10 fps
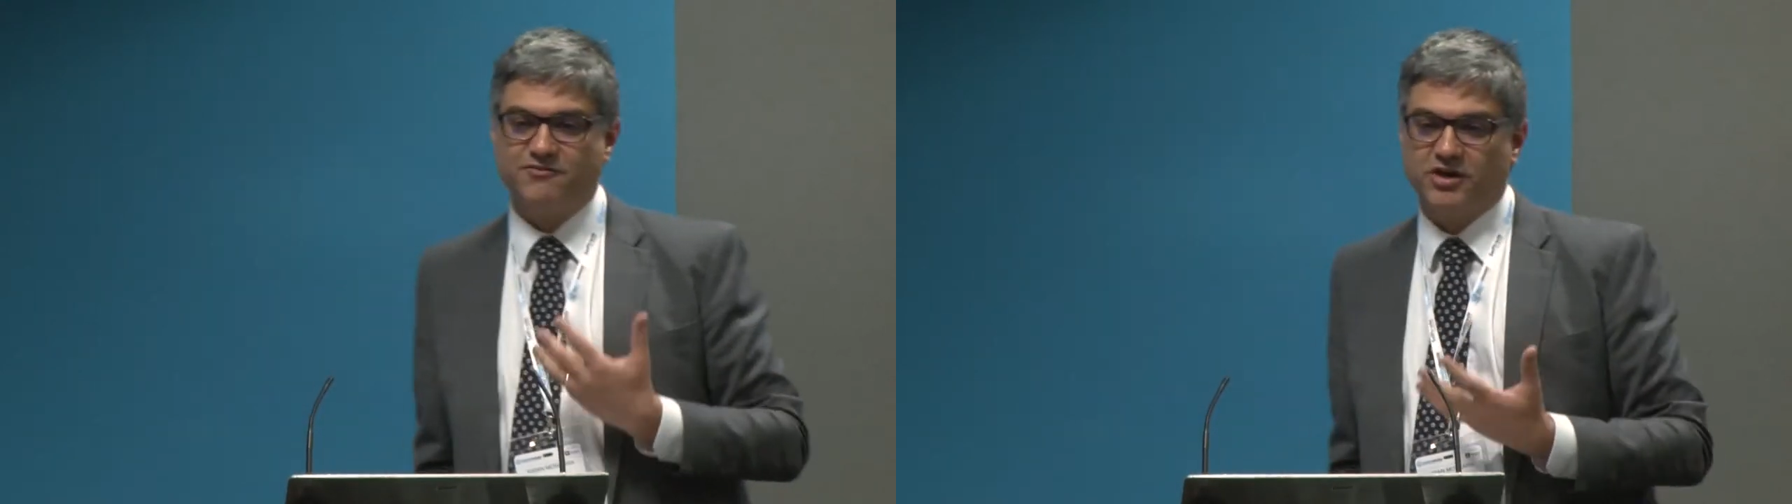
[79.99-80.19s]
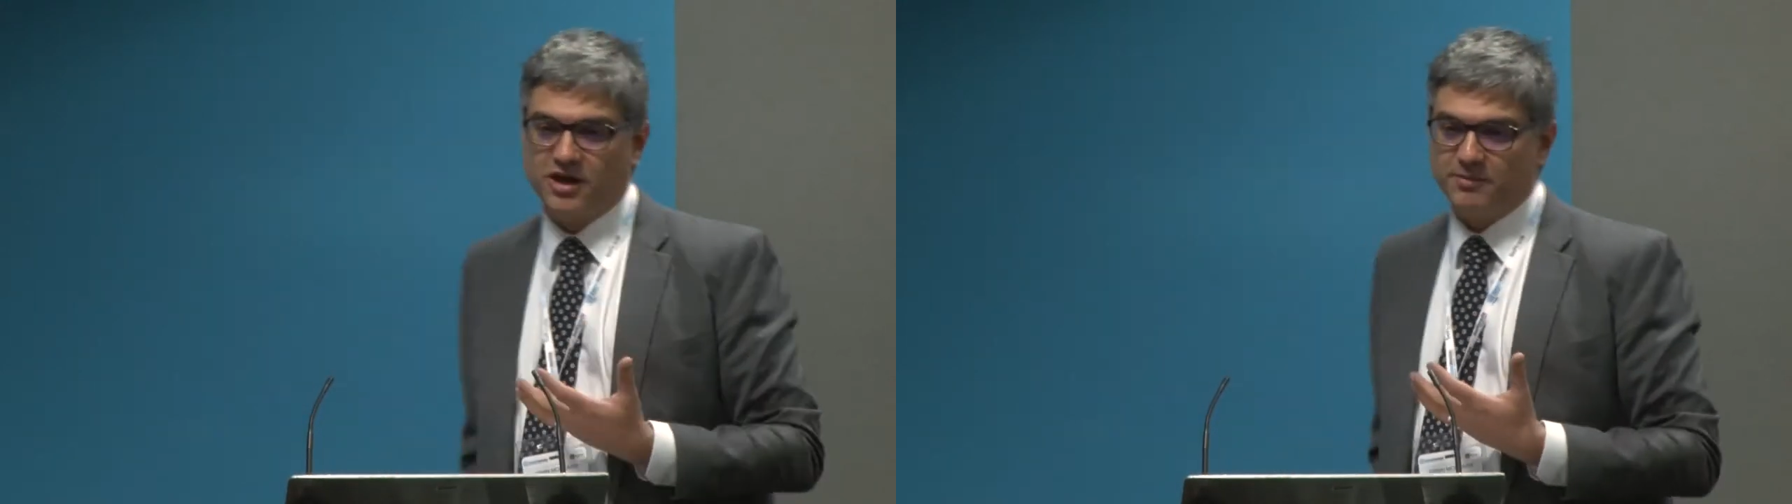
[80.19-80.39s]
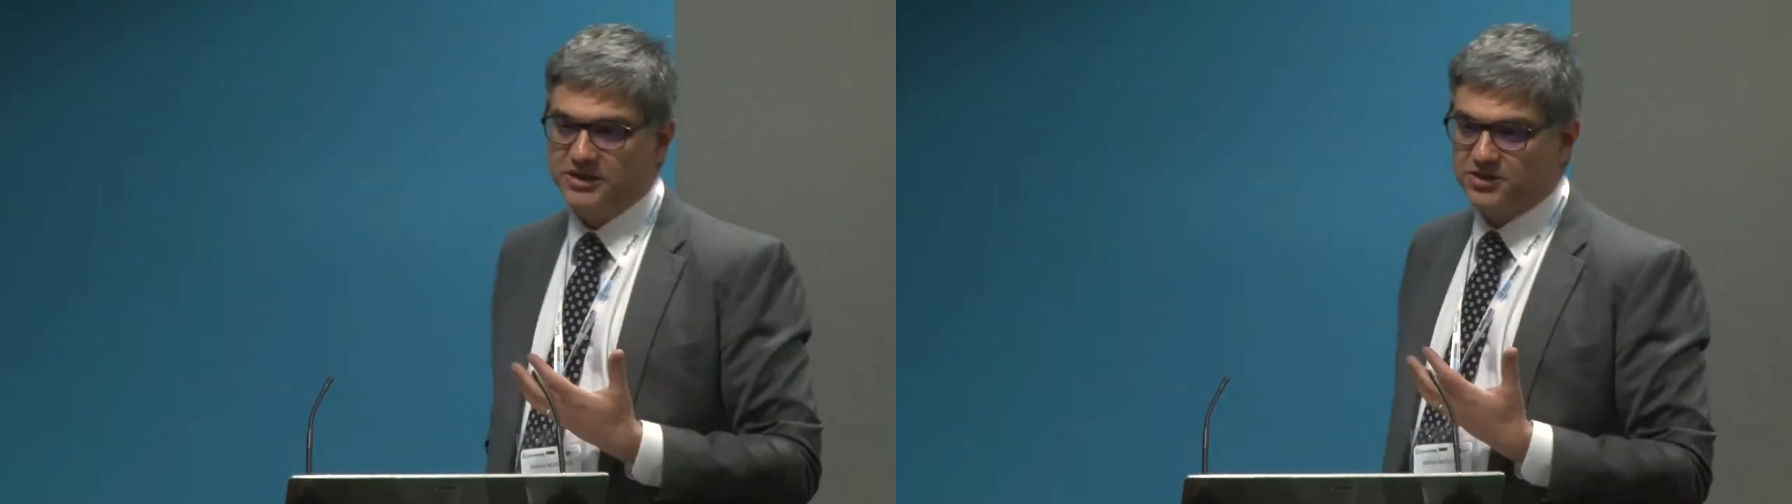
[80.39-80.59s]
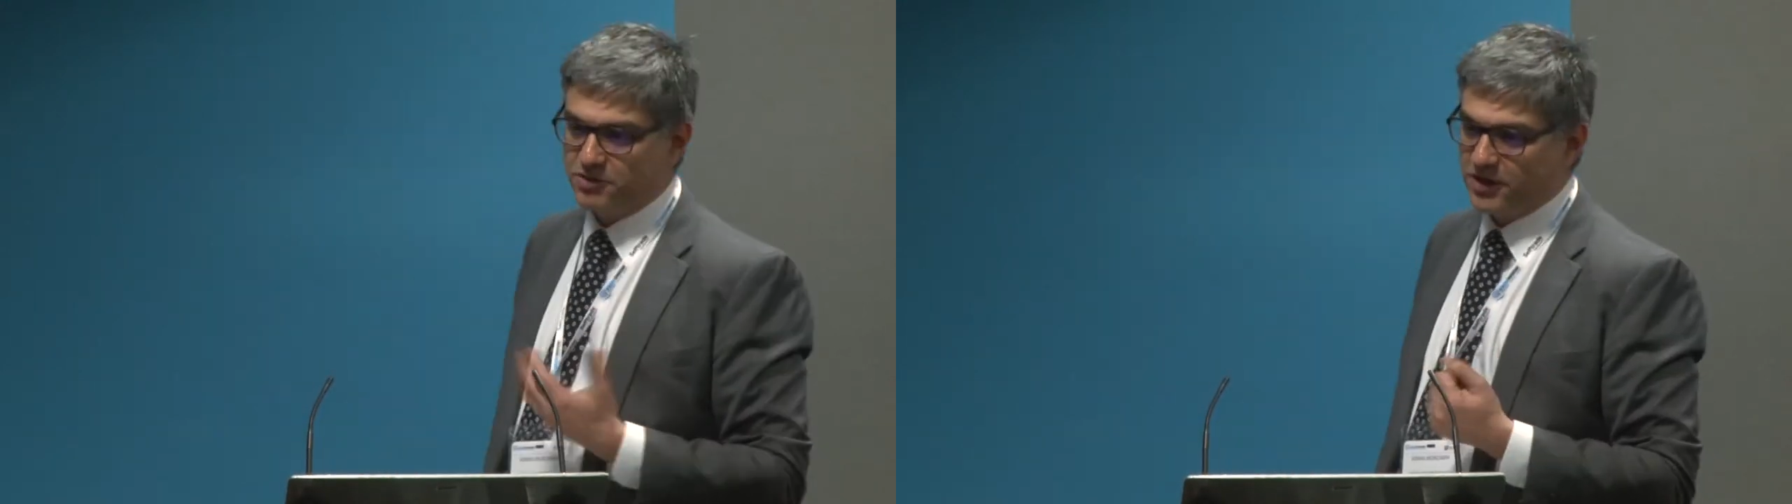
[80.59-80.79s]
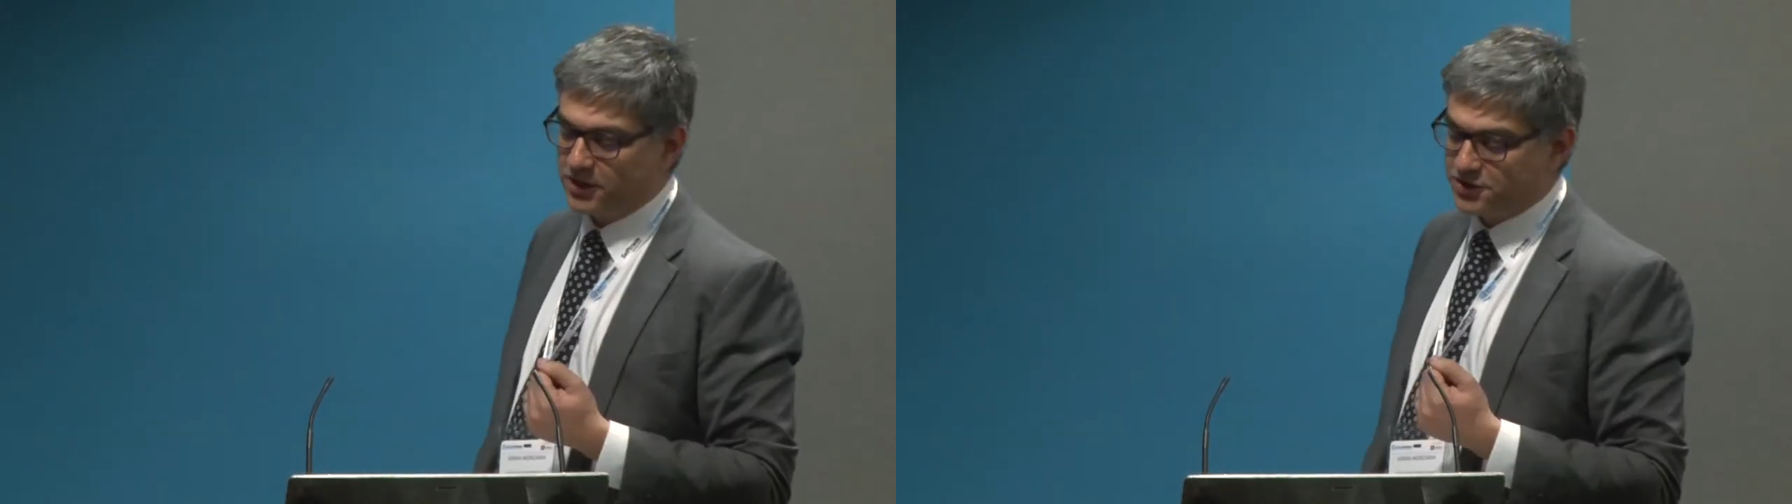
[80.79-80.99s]
ever coming to
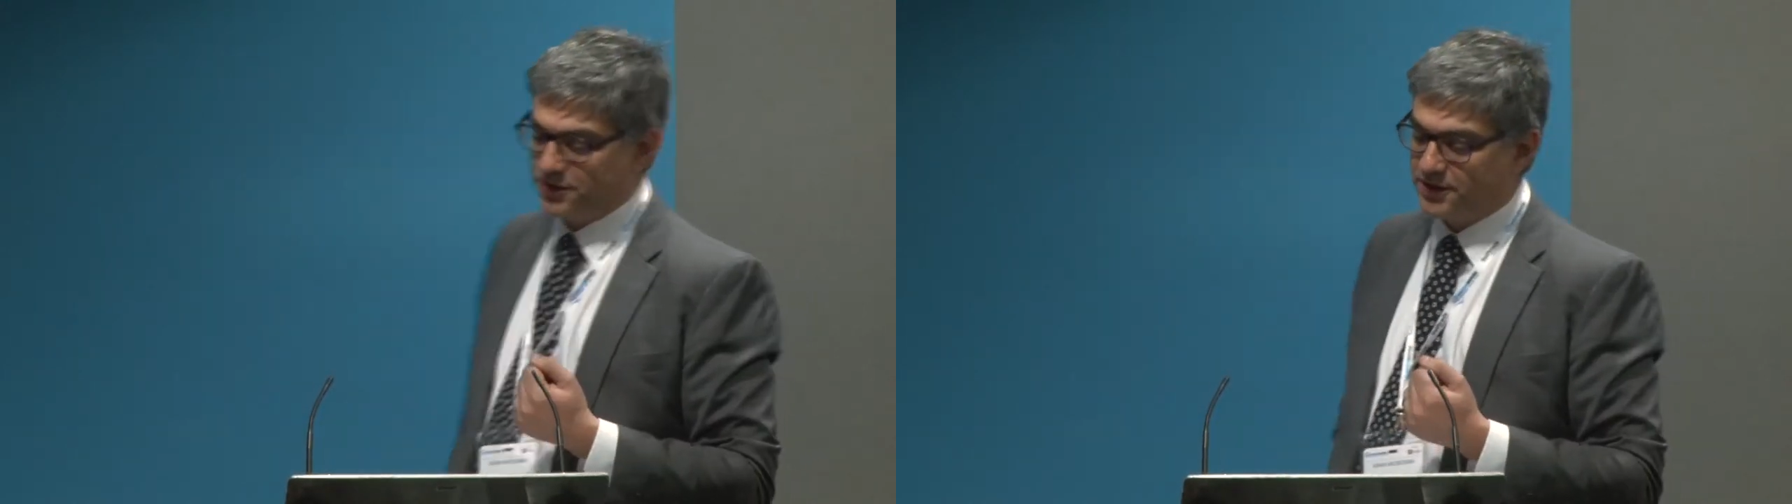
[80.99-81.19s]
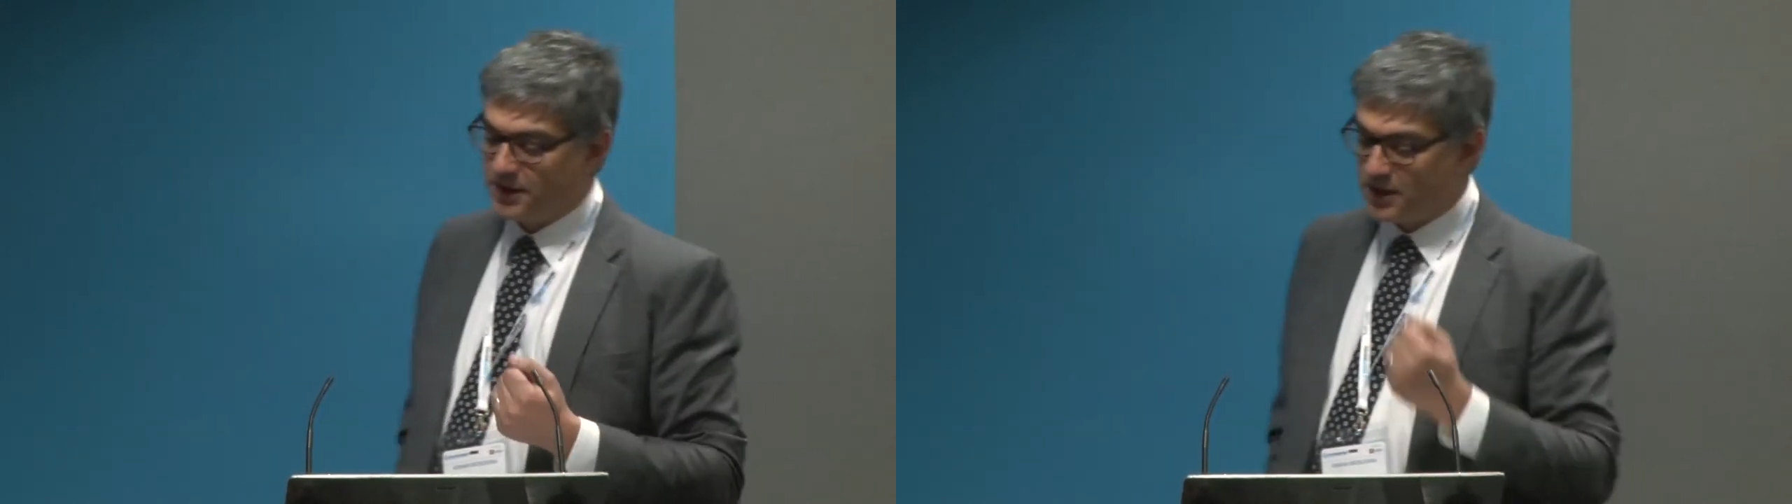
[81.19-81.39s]
production.